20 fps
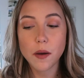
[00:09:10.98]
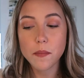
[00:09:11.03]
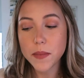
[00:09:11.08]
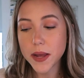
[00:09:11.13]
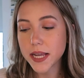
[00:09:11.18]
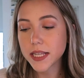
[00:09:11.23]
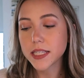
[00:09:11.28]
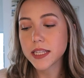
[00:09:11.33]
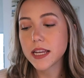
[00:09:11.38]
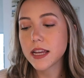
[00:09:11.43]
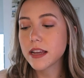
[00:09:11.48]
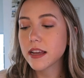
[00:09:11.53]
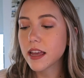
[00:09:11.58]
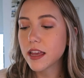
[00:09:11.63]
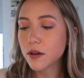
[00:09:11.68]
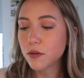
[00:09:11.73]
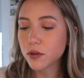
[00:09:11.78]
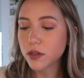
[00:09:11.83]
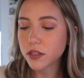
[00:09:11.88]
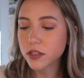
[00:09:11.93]
amazing.
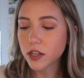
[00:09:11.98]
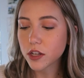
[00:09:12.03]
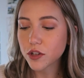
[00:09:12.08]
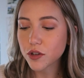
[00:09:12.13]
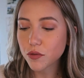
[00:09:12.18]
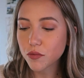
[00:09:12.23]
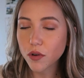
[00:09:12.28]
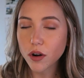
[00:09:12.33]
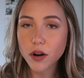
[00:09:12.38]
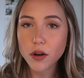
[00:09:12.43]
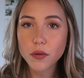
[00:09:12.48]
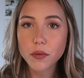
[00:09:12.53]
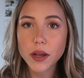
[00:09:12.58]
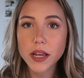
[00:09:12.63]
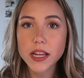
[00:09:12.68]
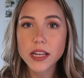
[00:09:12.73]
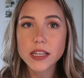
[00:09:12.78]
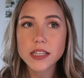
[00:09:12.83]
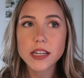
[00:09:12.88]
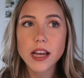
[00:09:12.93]
It was such a
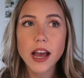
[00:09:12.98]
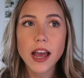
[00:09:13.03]
whirlwind.